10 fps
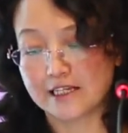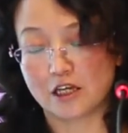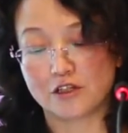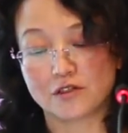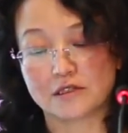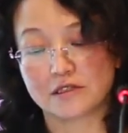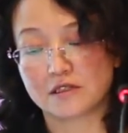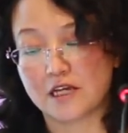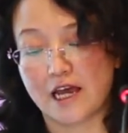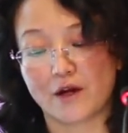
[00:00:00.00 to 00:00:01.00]
in
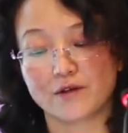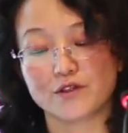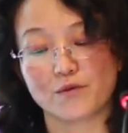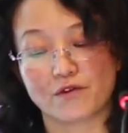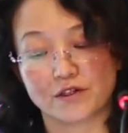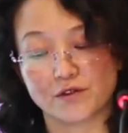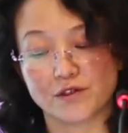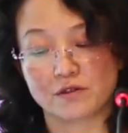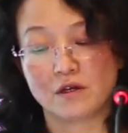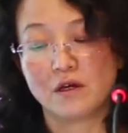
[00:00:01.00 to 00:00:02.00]
charity
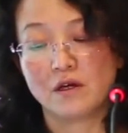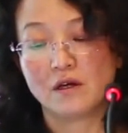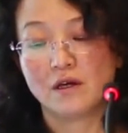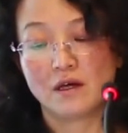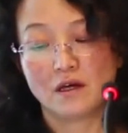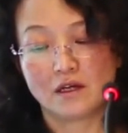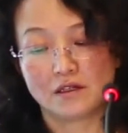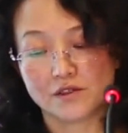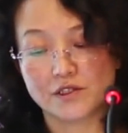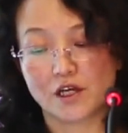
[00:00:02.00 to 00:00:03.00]
works
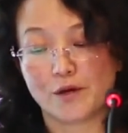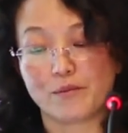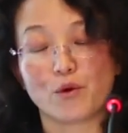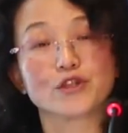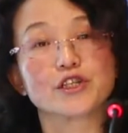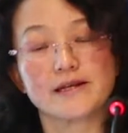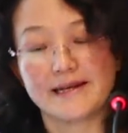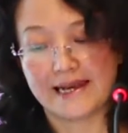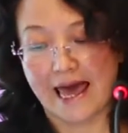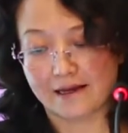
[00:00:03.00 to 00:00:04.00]
is a
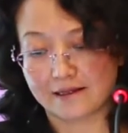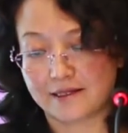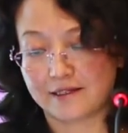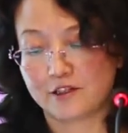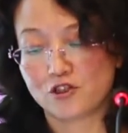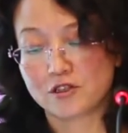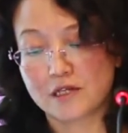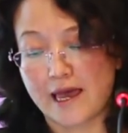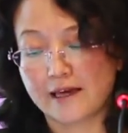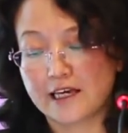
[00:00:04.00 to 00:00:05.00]
bottleneck
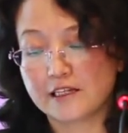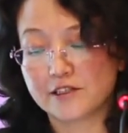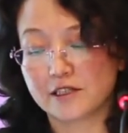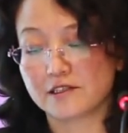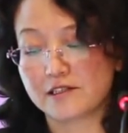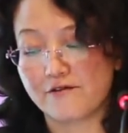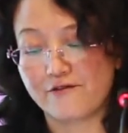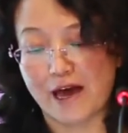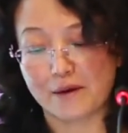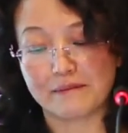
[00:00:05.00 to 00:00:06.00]
taking the
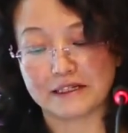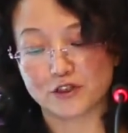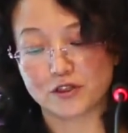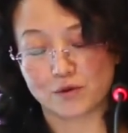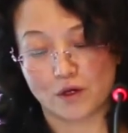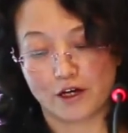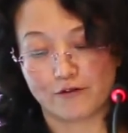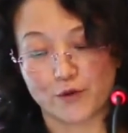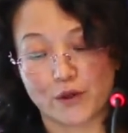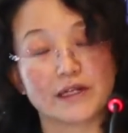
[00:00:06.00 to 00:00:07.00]
development
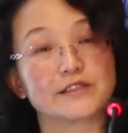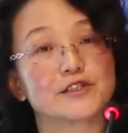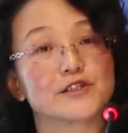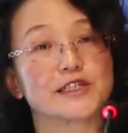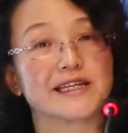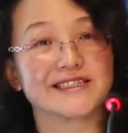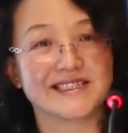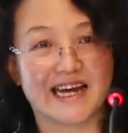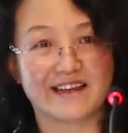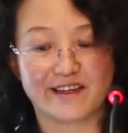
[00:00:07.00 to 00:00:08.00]
of religions in
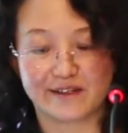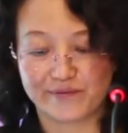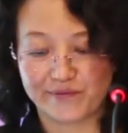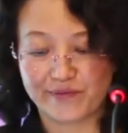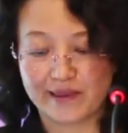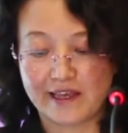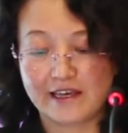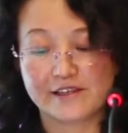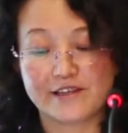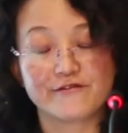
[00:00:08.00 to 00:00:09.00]
China.
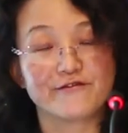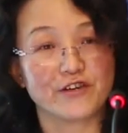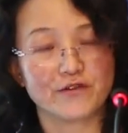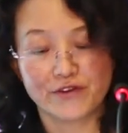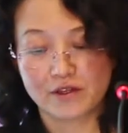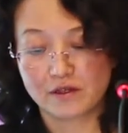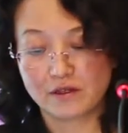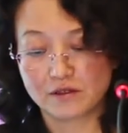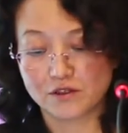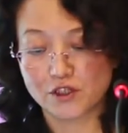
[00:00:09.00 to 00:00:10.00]
The fifth
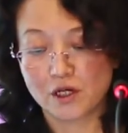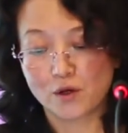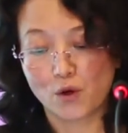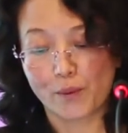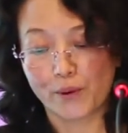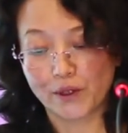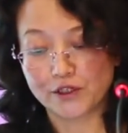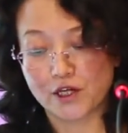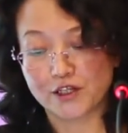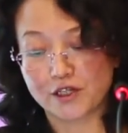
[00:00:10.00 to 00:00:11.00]
is
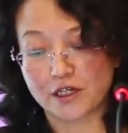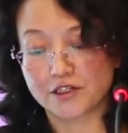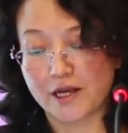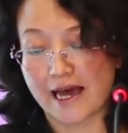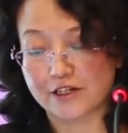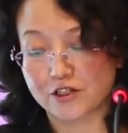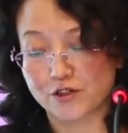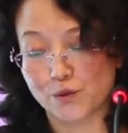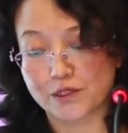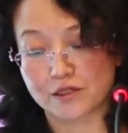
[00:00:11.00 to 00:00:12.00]
cooperation and
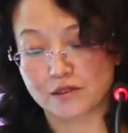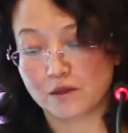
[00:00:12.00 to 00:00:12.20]
interactions with